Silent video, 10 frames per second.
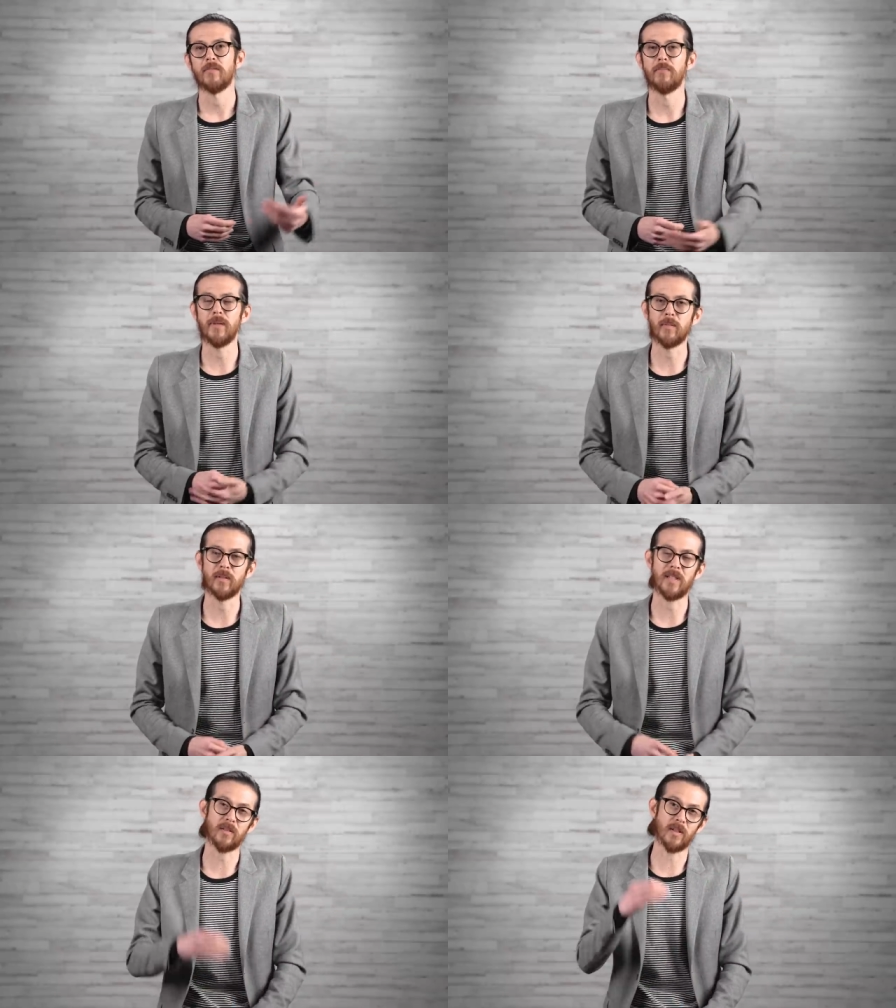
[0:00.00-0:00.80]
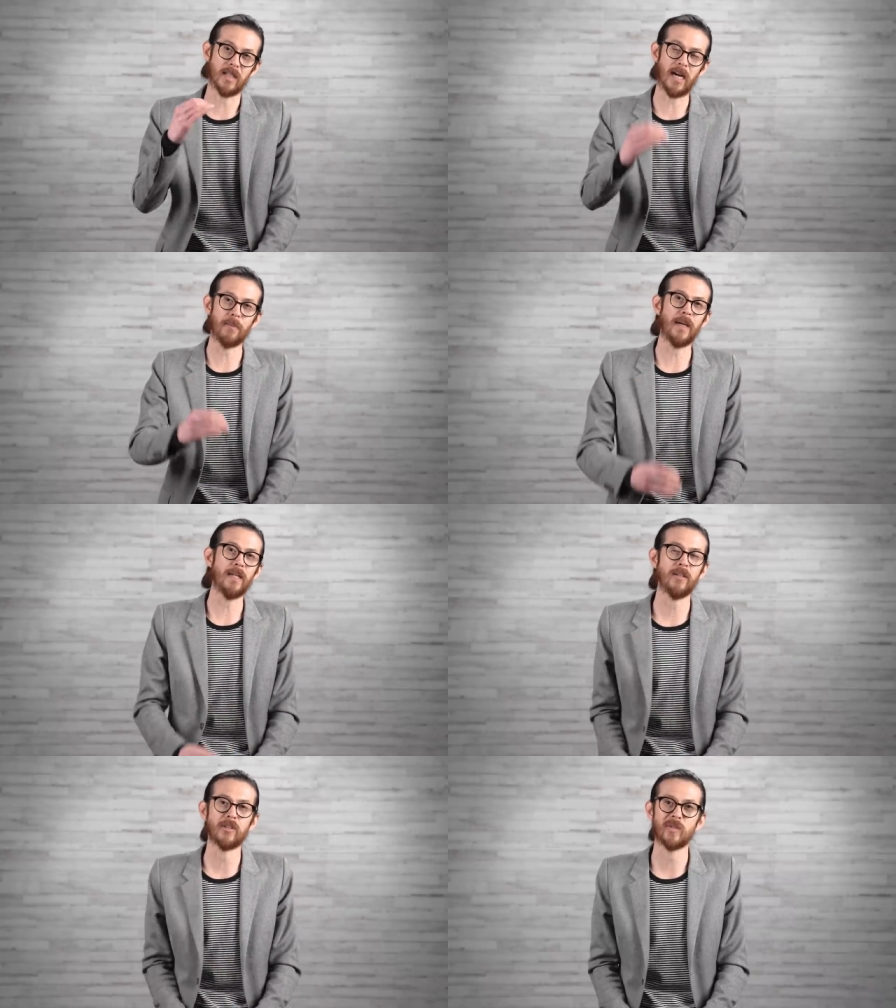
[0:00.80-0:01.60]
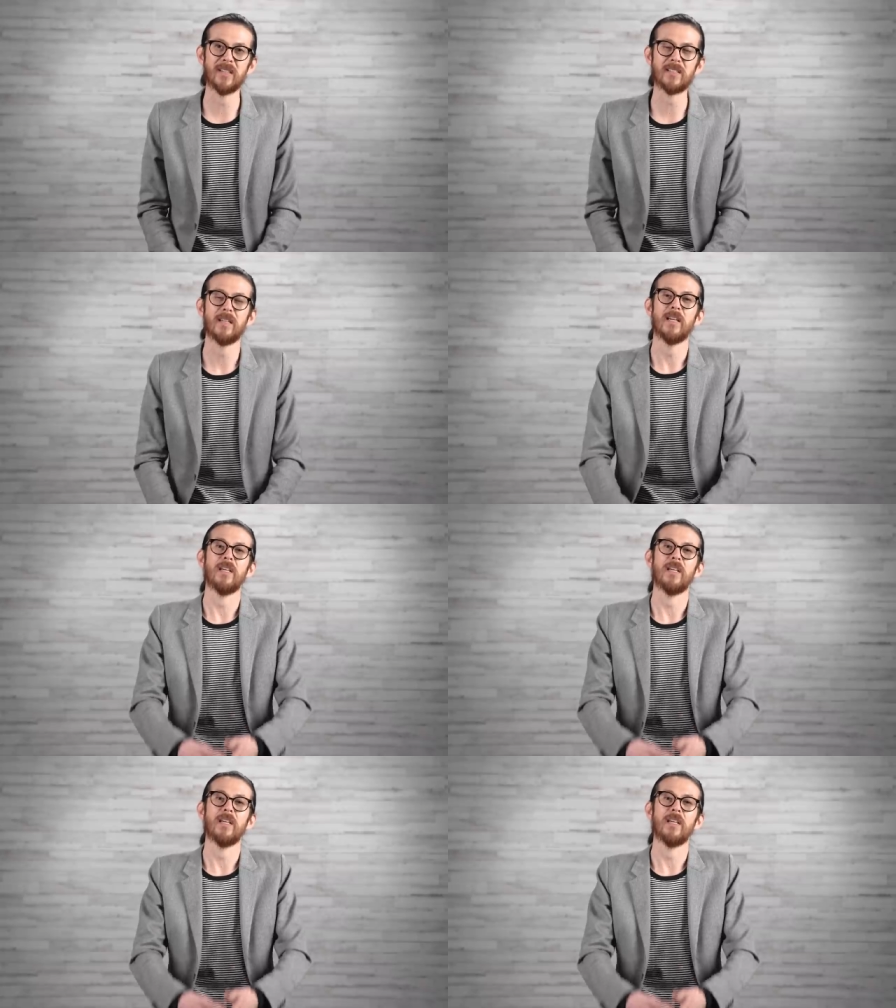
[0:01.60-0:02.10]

remember, these are the top 8 nutrients.